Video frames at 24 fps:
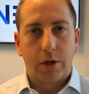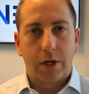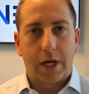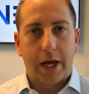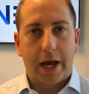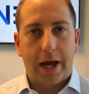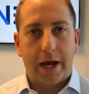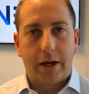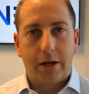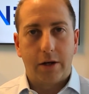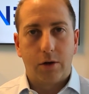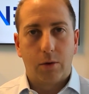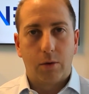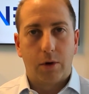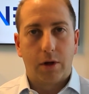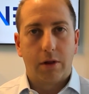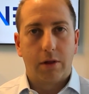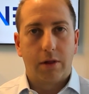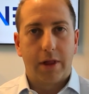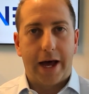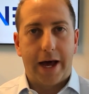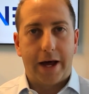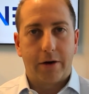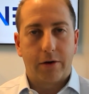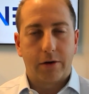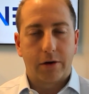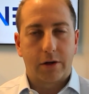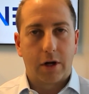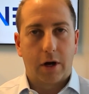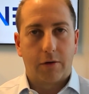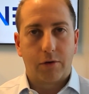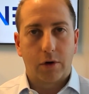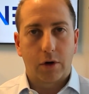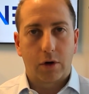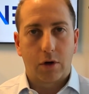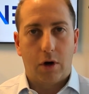again, do a laddered
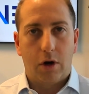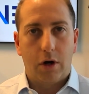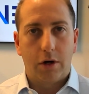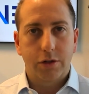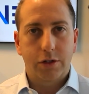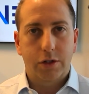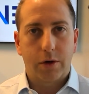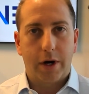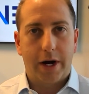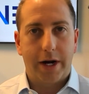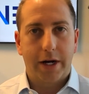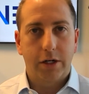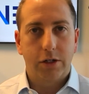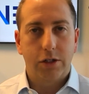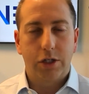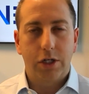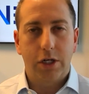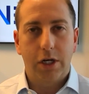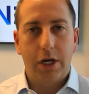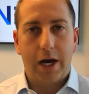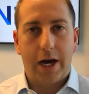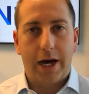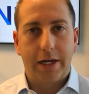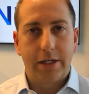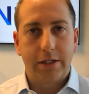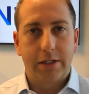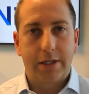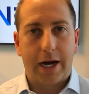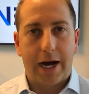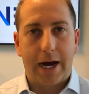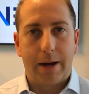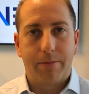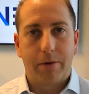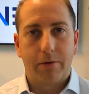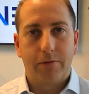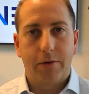covered call strategy on
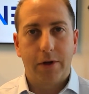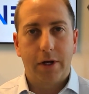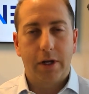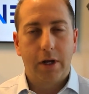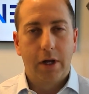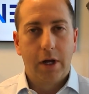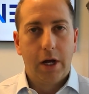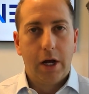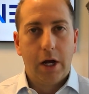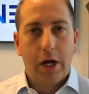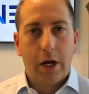top of it